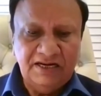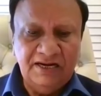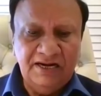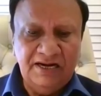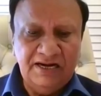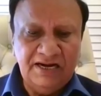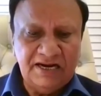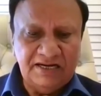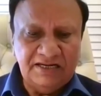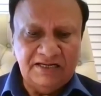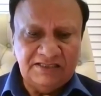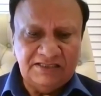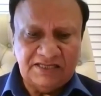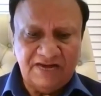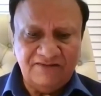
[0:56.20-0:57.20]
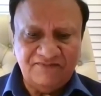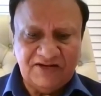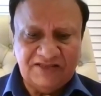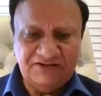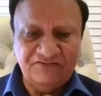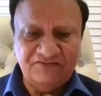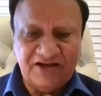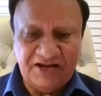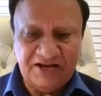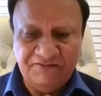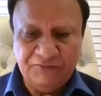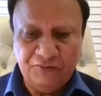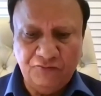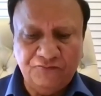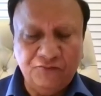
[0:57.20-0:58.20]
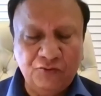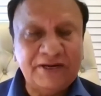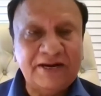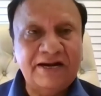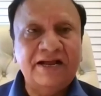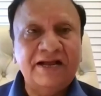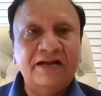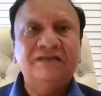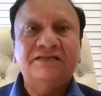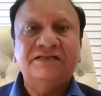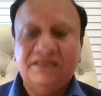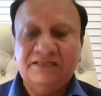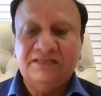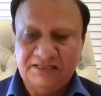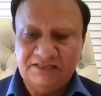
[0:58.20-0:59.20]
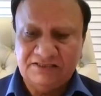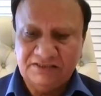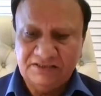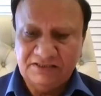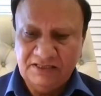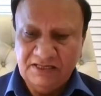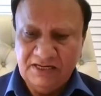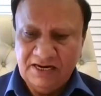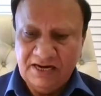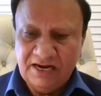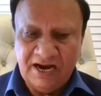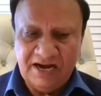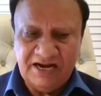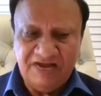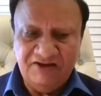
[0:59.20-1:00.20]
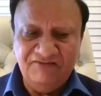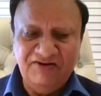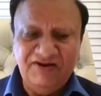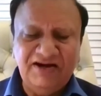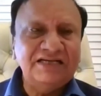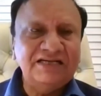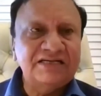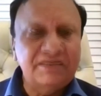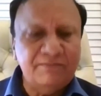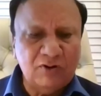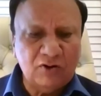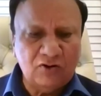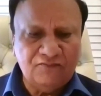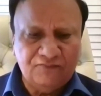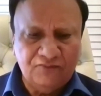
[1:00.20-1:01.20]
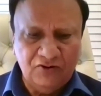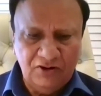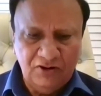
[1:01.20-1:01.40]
India itself has a very few foot and ankle surgeons and even less number of